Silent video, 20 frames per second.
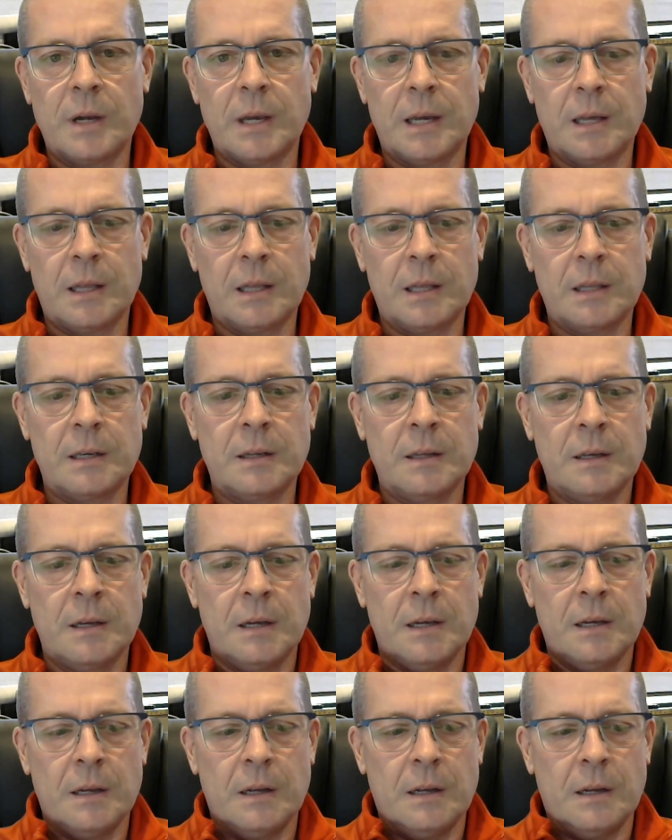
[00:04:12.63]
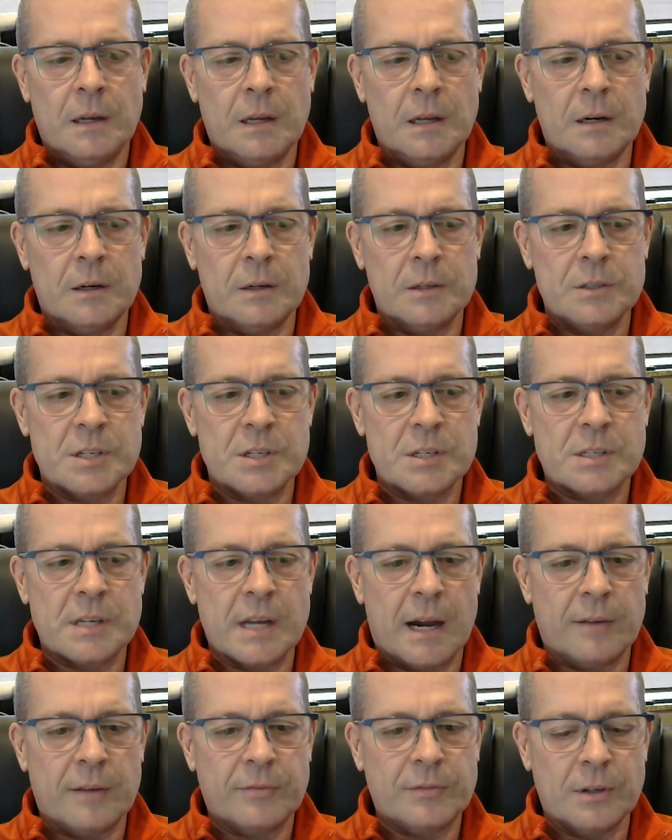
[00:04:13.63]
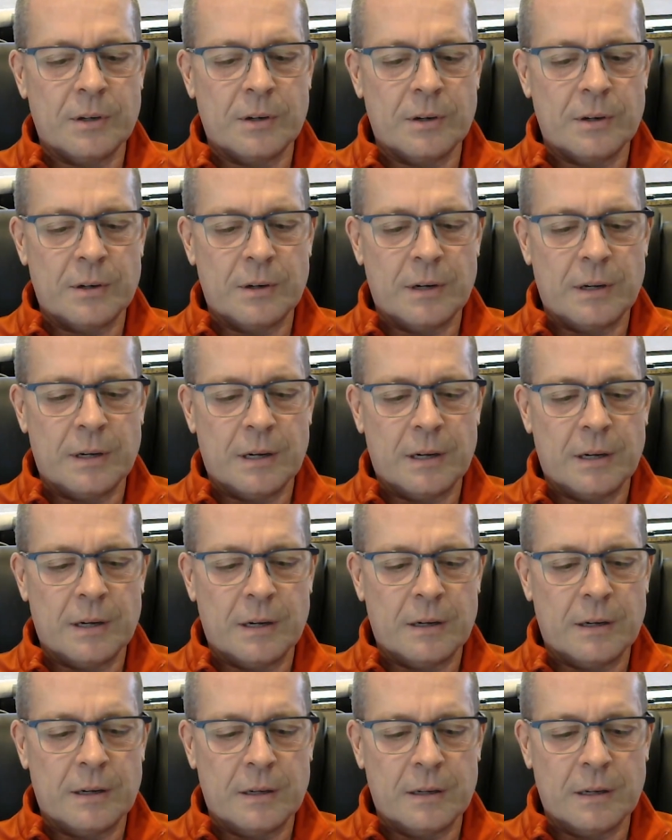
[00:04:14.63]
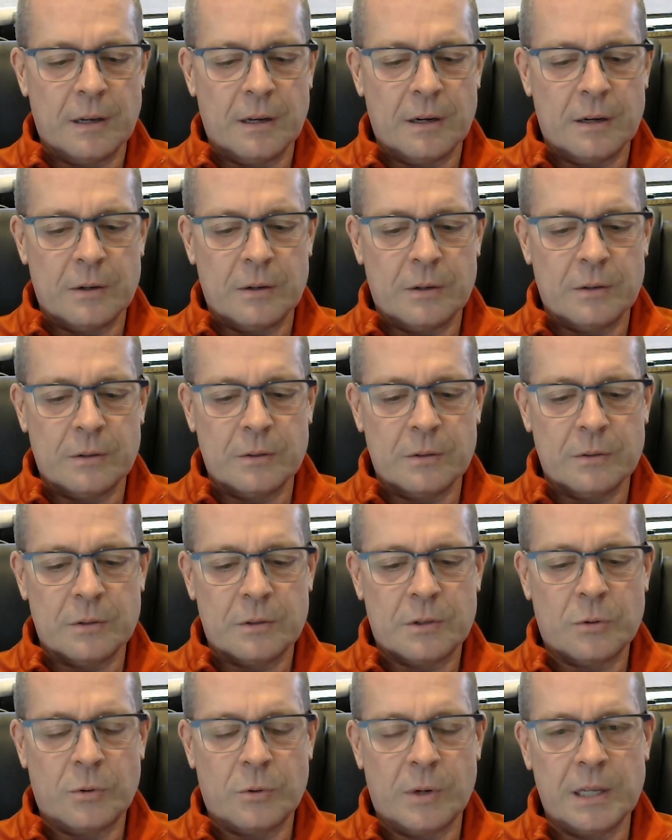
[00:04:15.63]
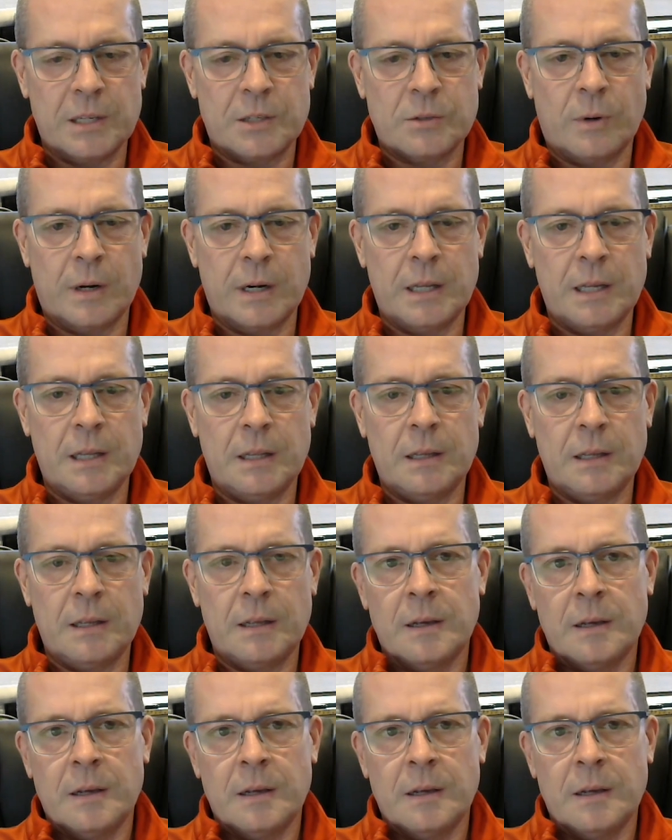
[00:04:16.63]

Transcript: And just after 2020,